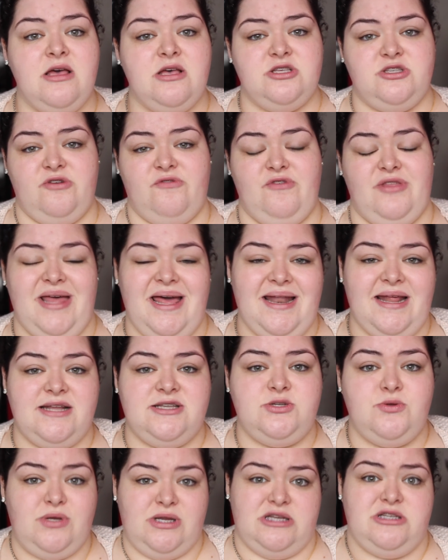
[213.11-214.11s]
So for that I
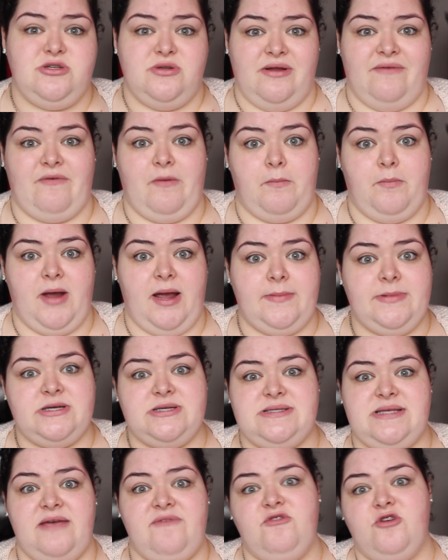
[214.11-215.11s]
do need 2 different
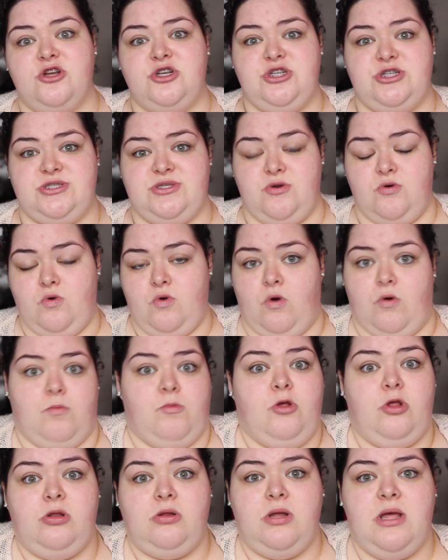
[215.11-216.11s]
primers. If you're just
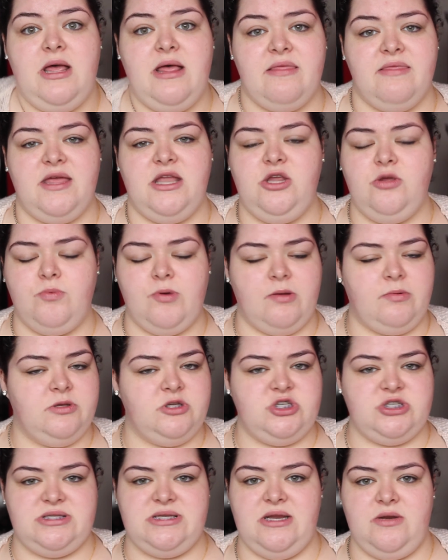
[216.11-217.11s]
normal, then you probably
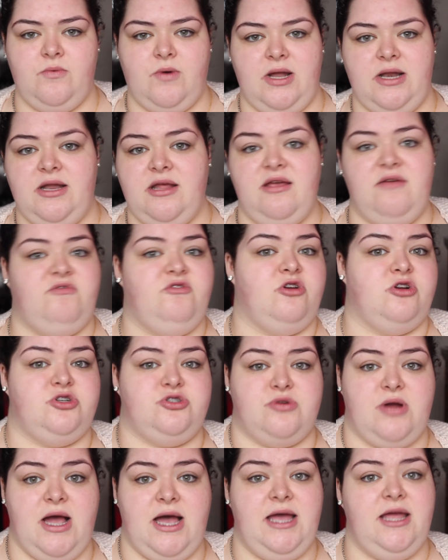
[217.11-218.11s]
just need 1. If you're
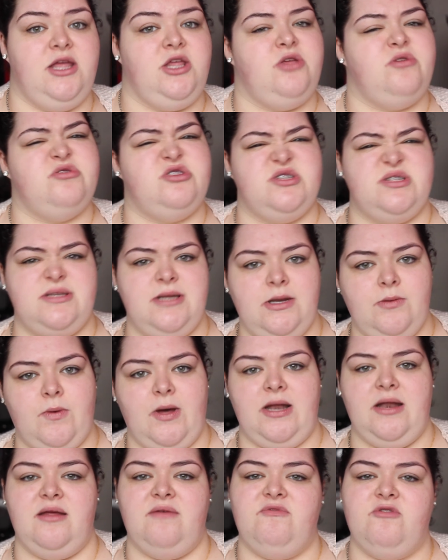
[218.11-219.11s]
dry, you just need
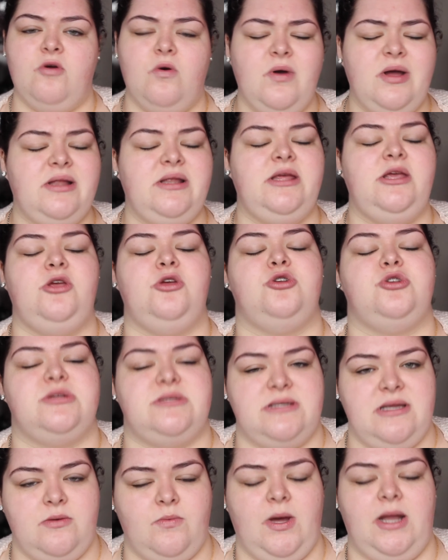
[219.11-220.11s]
1. If you're oily, you
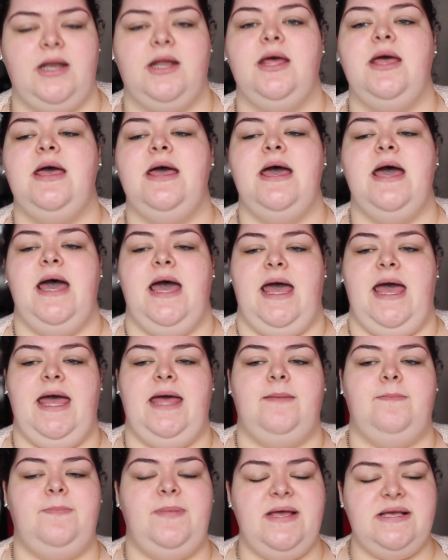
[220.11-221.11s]
just need 1.
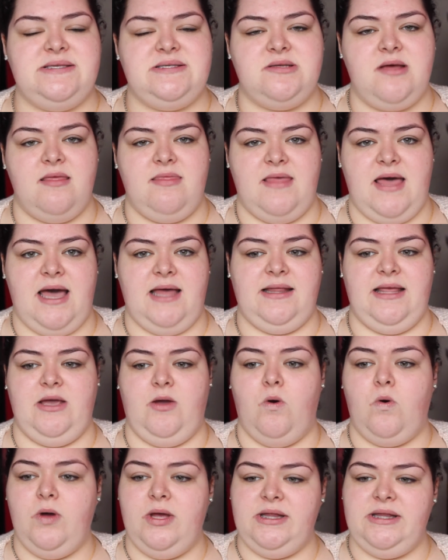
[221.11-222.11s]
And based on that,
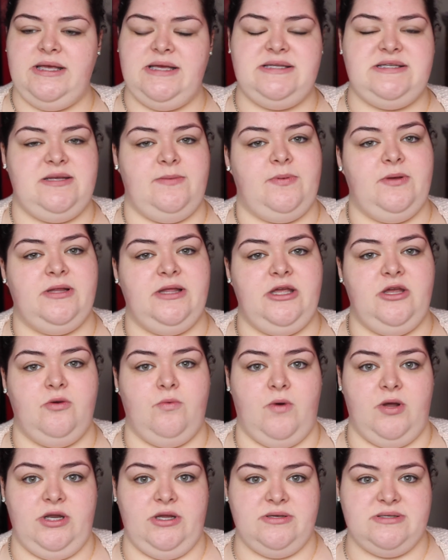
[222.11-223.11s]
like oily, typically you
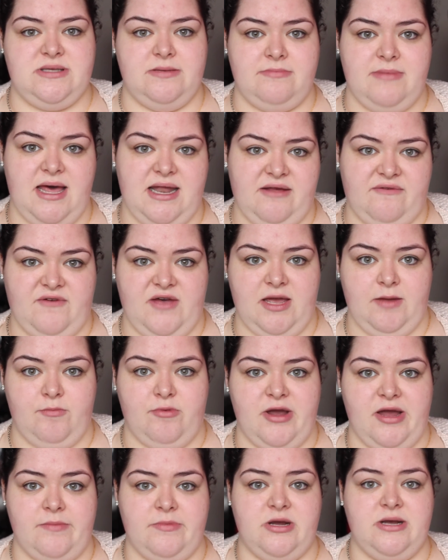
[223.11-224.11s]
want to use a mattifying
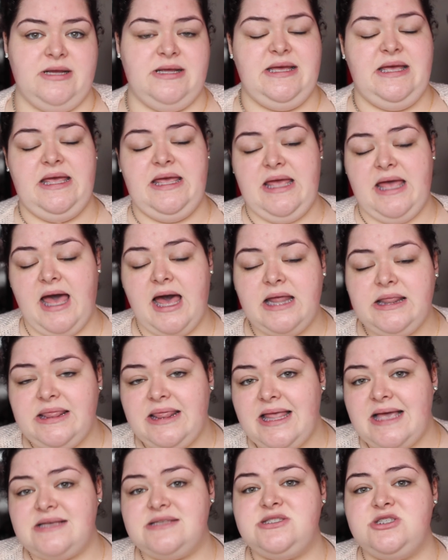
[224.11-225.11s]
primer,
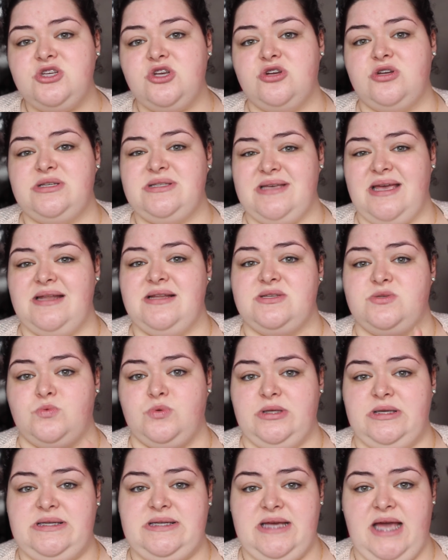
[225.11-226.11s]
unless your skin is
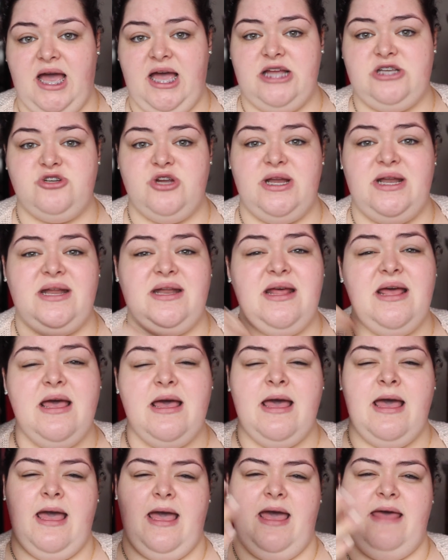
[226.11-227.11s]
really dehydrated,
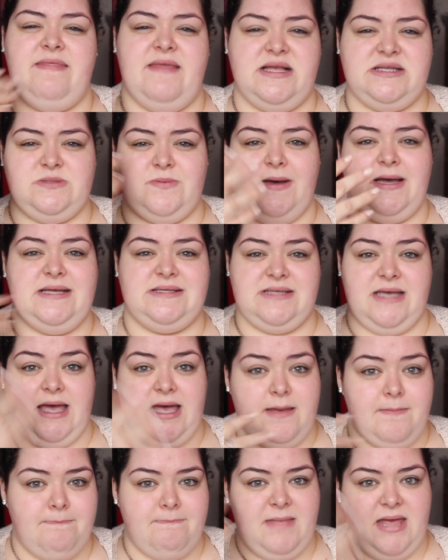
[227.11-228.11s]
and that's why it's
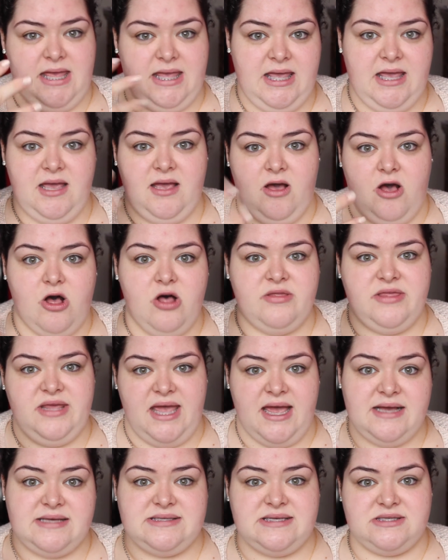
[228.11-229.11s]
making all
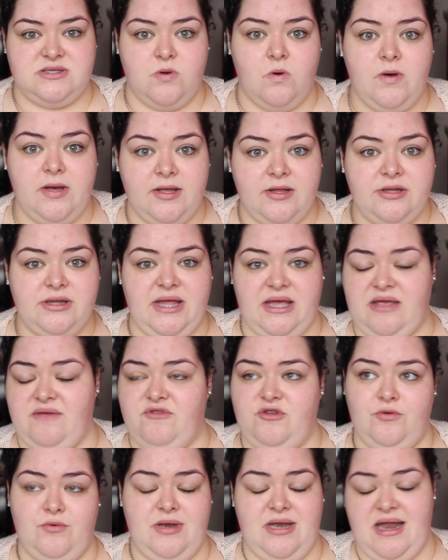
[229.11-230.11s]
the excess oil. Like
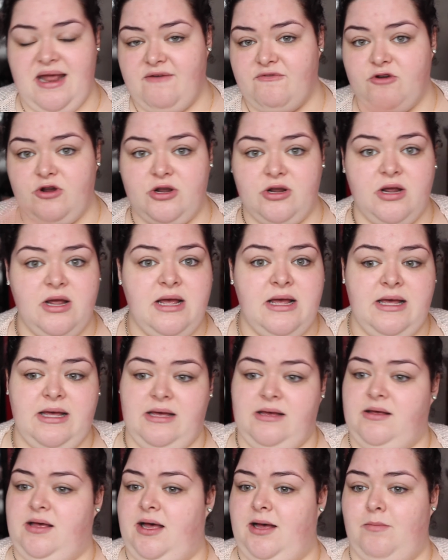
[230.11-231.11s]
if you never
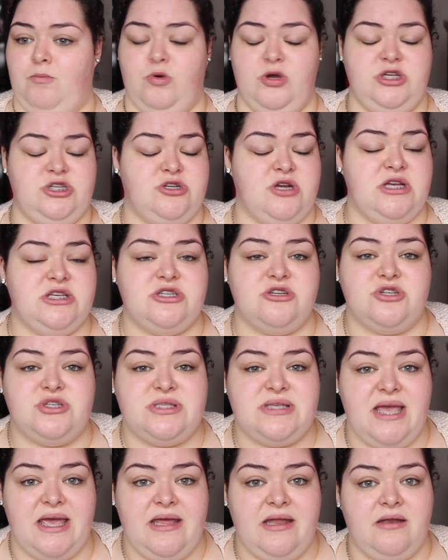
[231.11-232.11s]
moisturize your
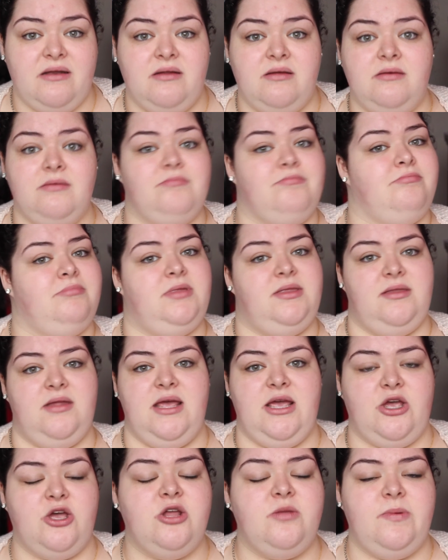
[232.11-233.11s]
skin,
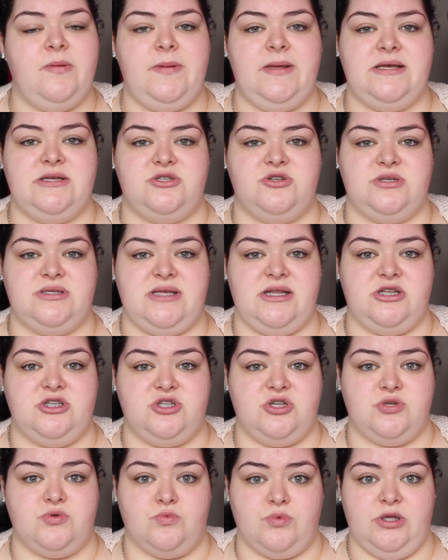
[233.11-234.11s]
it could be because your skin is
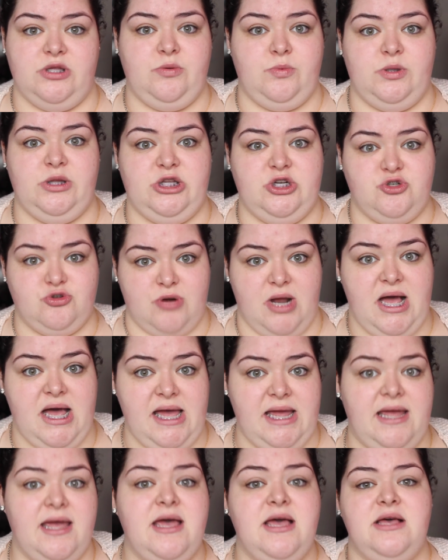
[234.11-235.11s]
just really
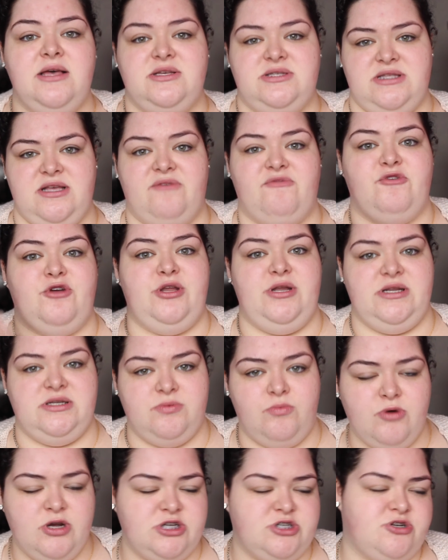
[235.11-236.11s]
dry, so therefore you need
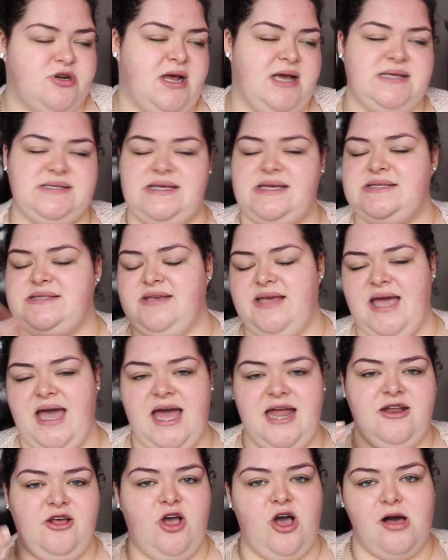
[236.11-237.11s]
to moisturize. It's
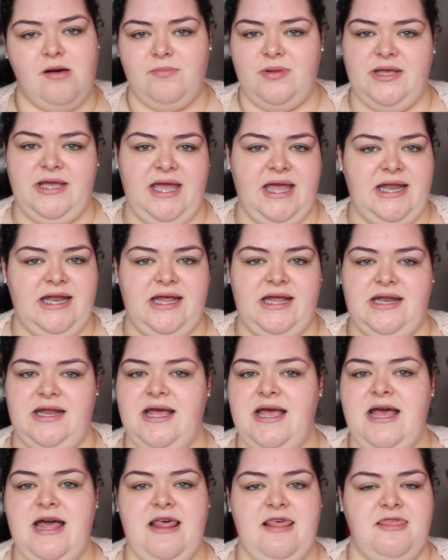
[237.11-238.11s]
kind of complicated.
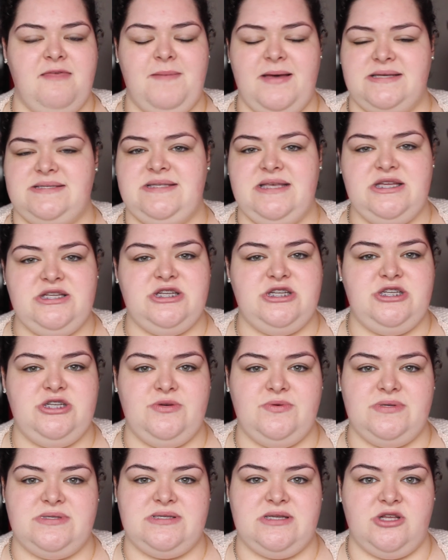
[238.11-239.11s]
The best thing to
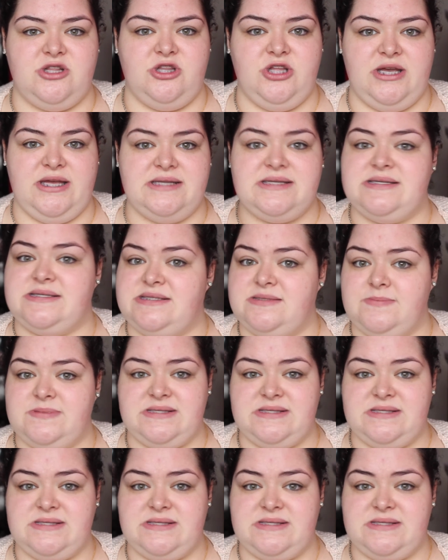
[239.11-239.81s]
do is to look into some